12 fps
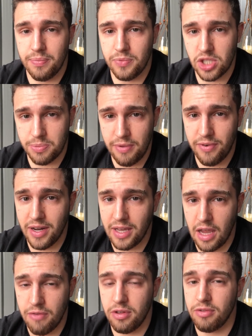just be very
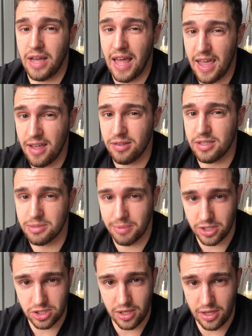careful of hail
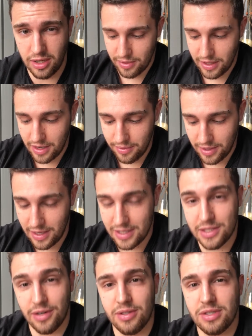especially. Well, anyway,
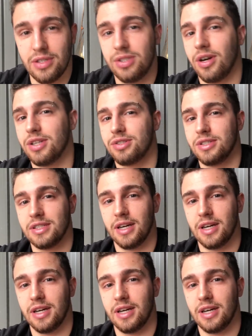let's go into the Drosras